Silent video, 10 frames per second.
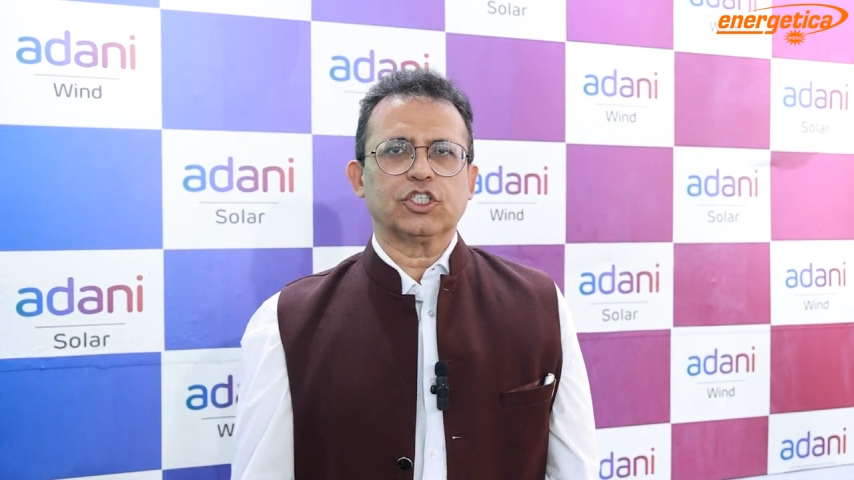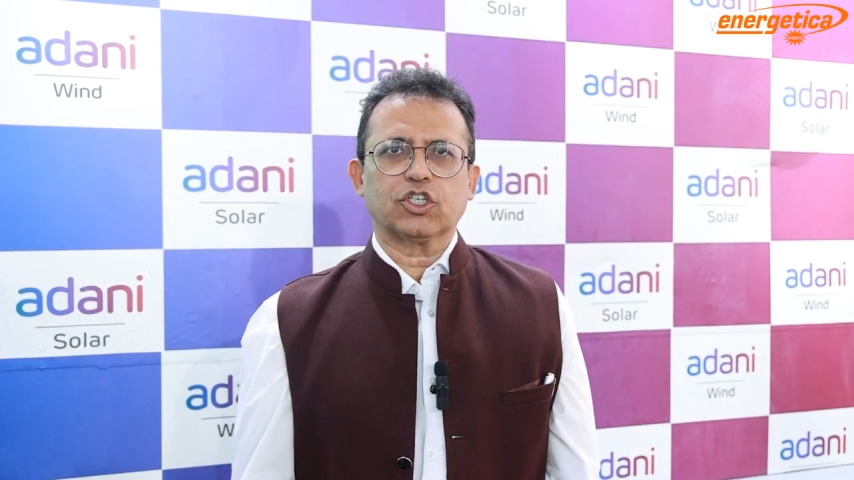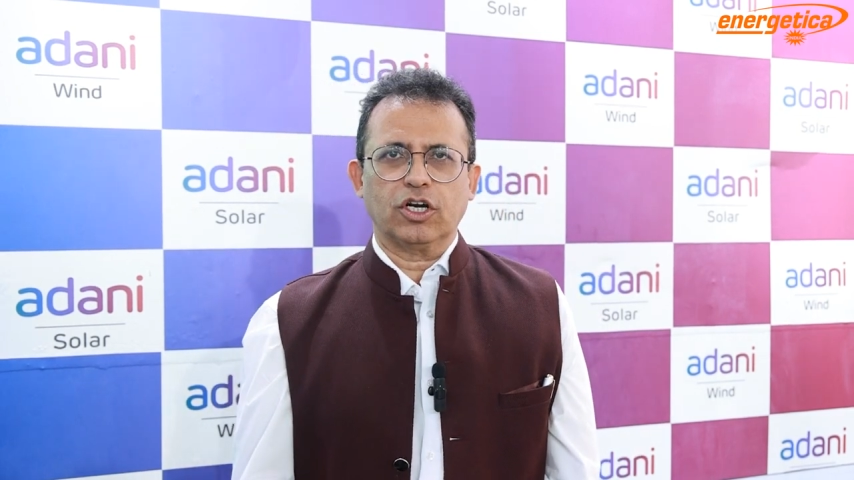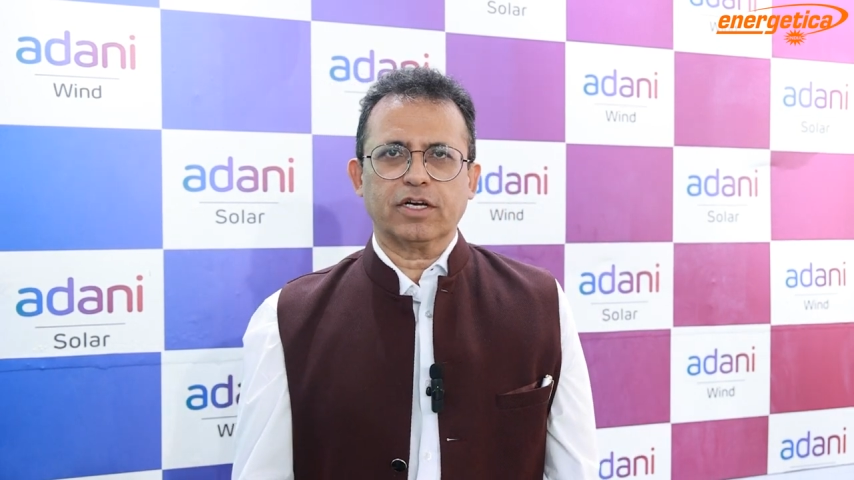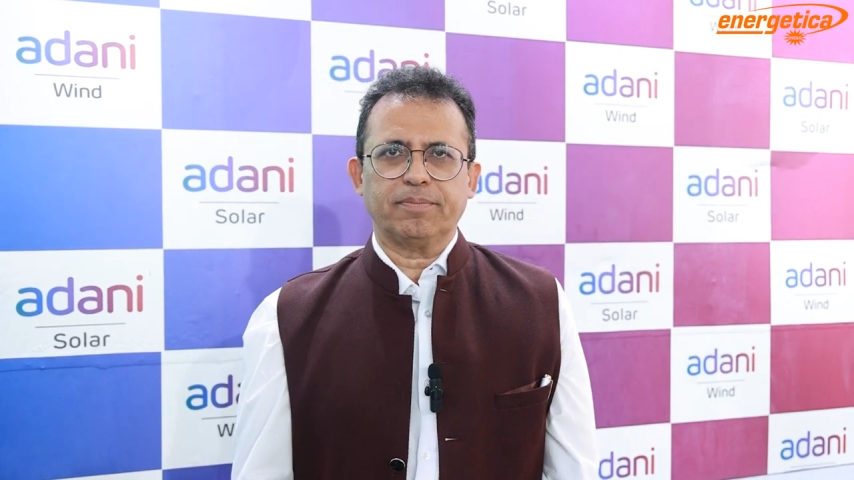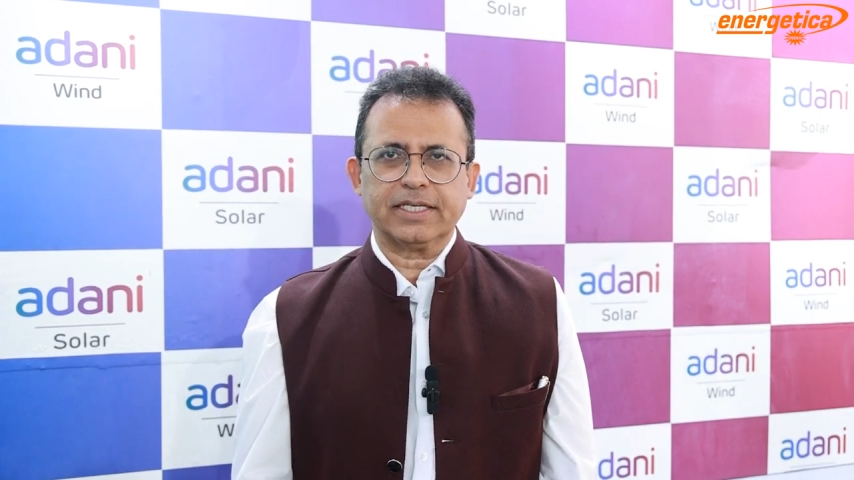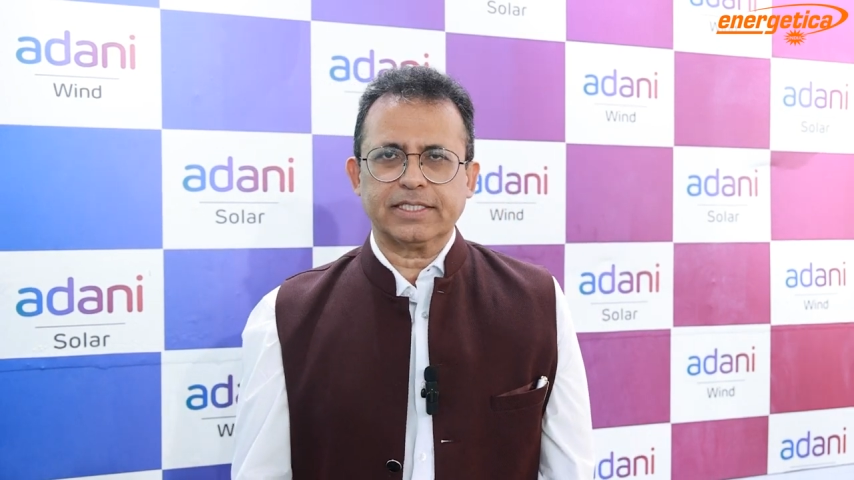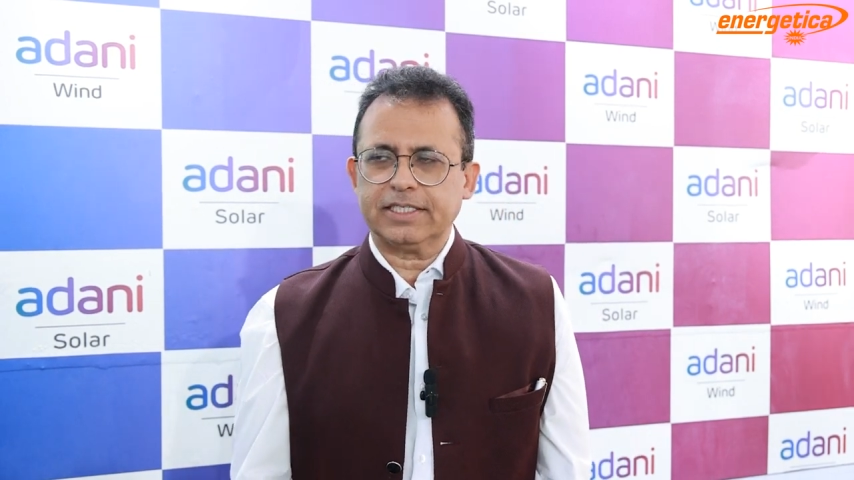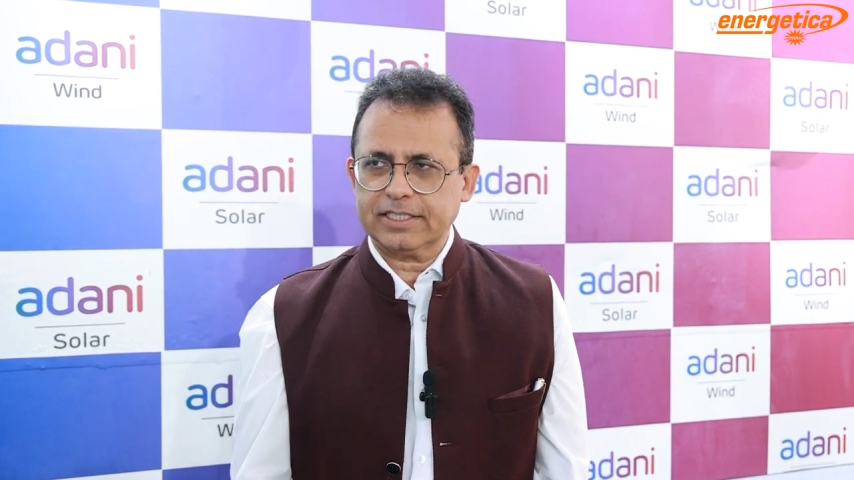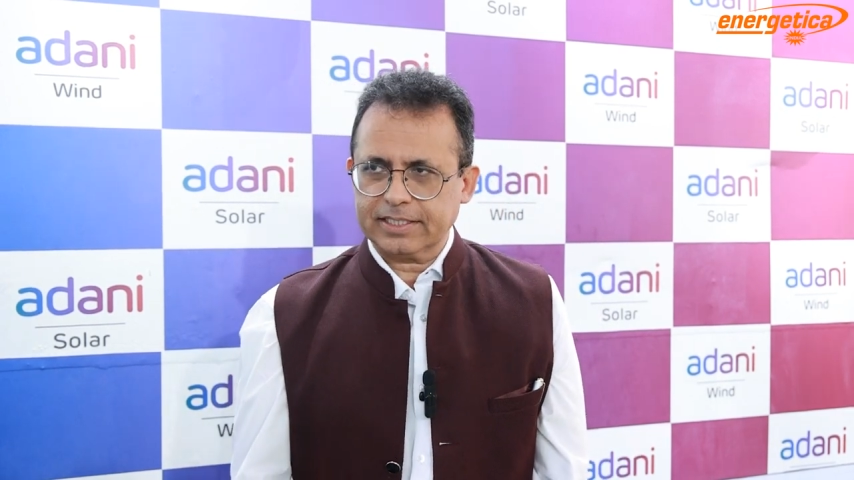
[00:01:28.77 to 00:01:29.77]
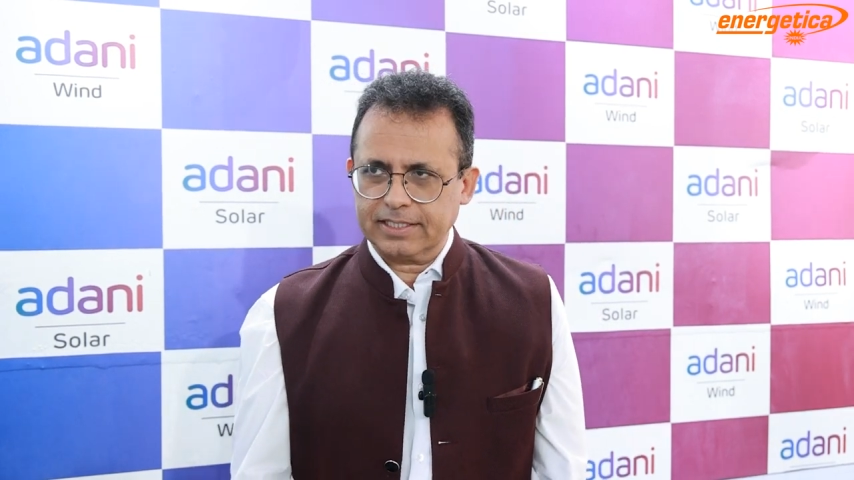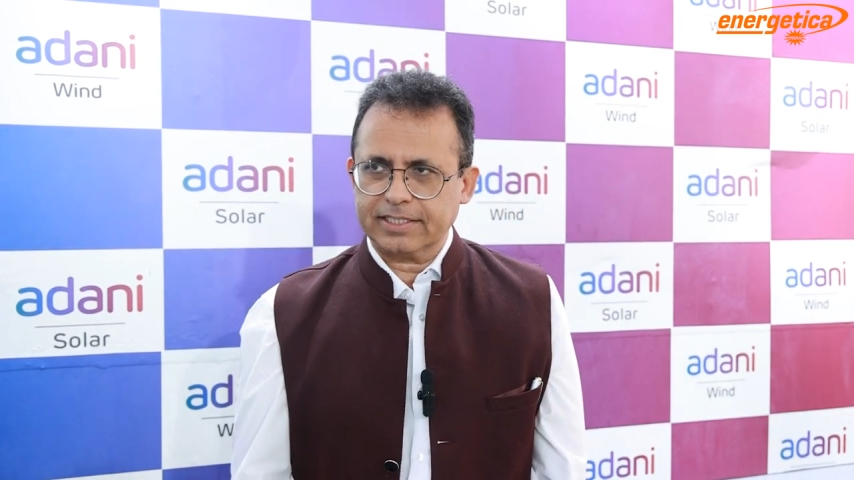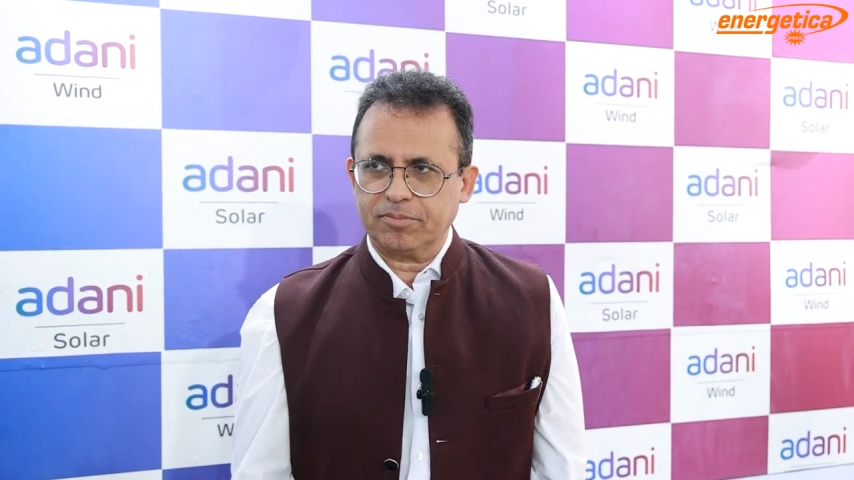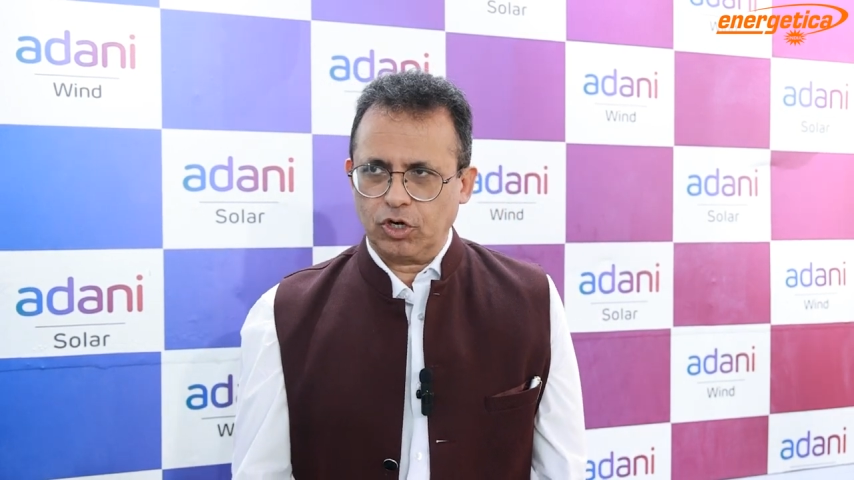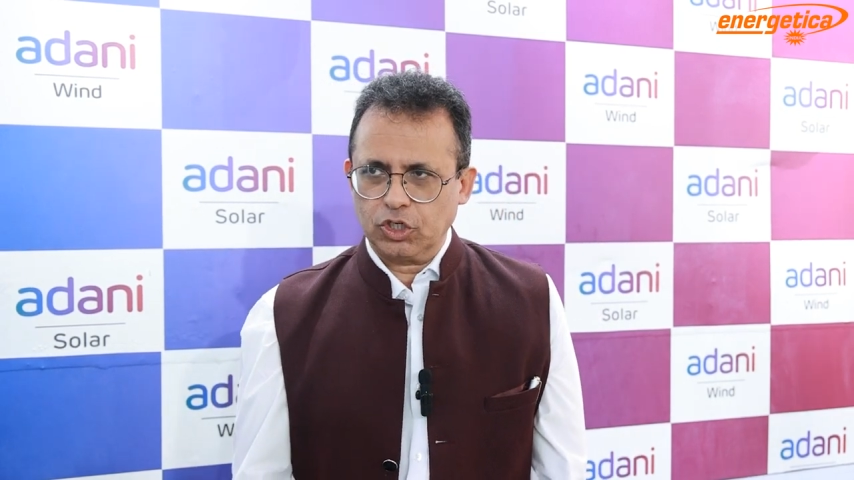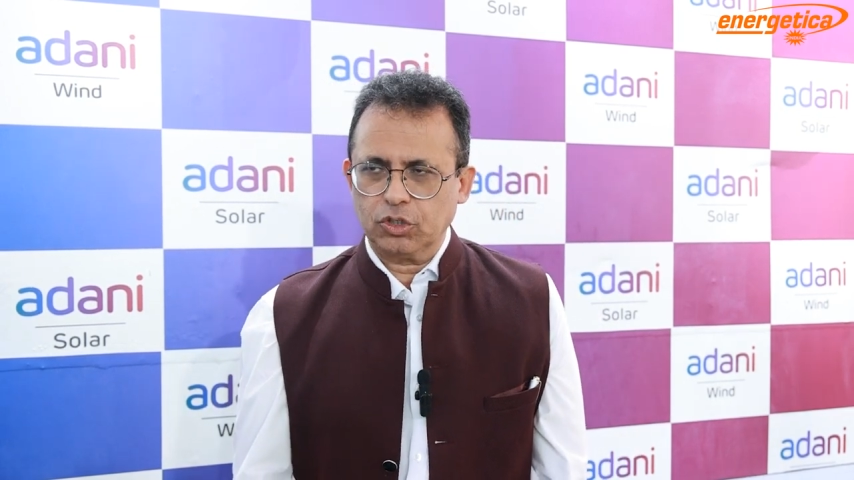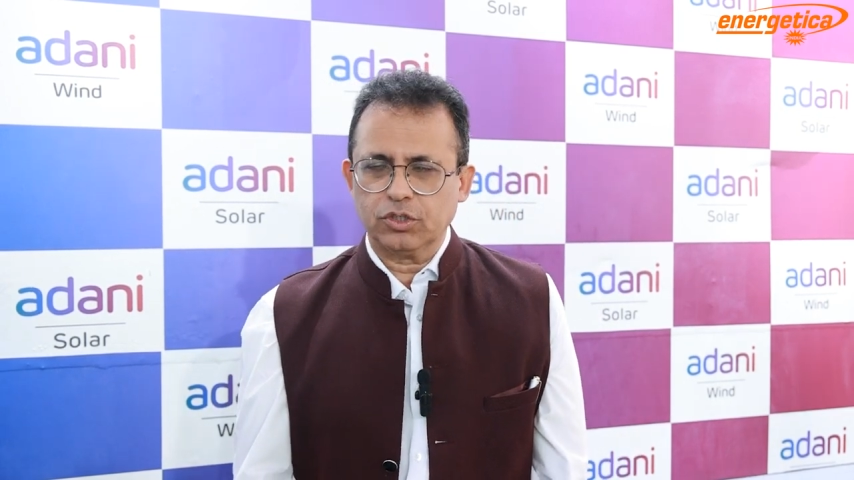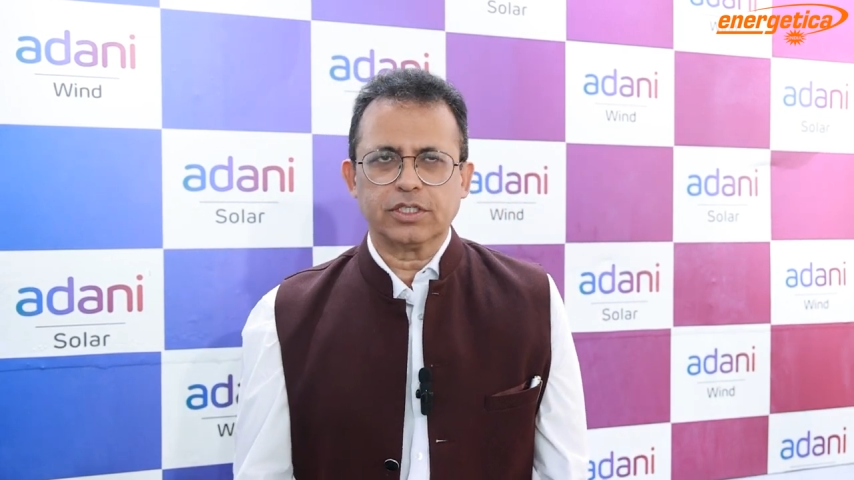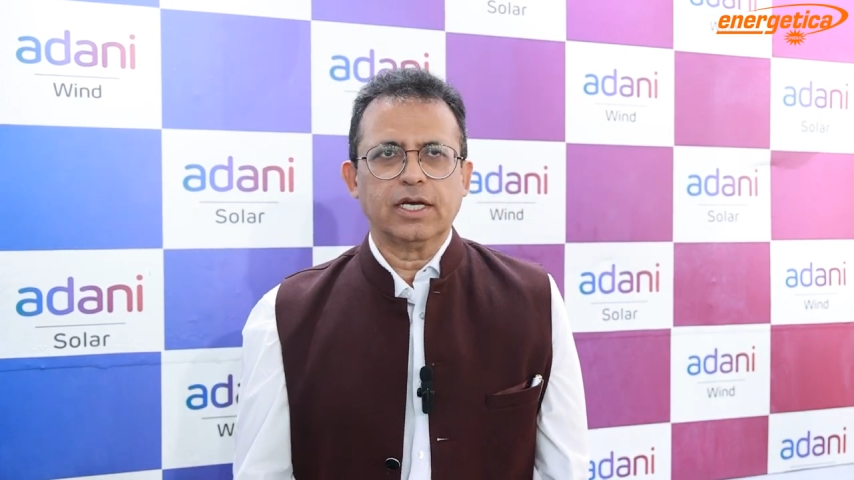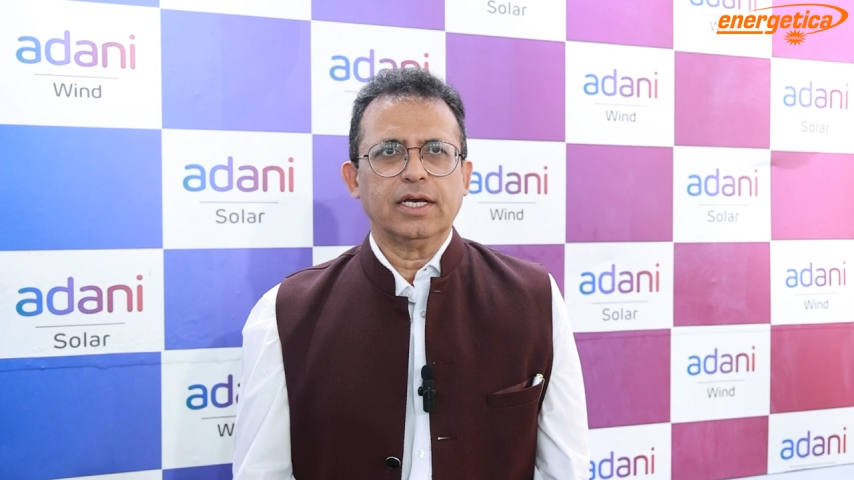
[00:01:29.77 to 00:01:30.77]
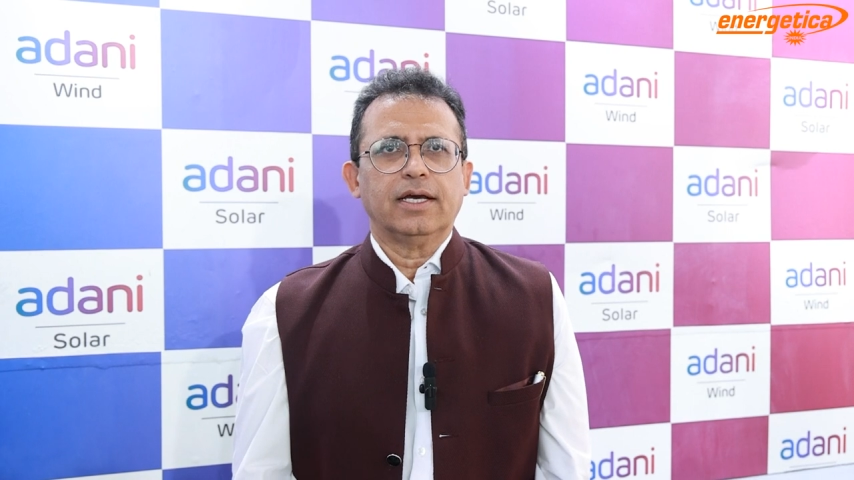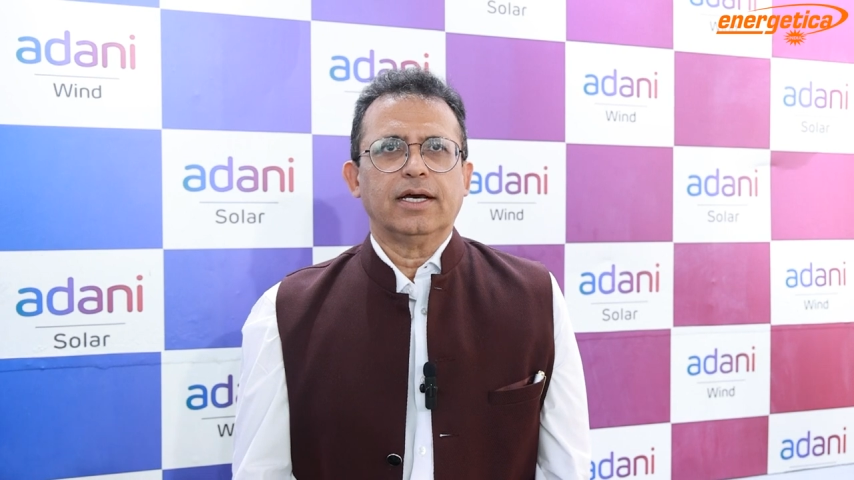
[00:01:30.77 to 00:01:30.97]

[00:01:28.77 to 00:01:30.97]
installed capacity, cells and modules.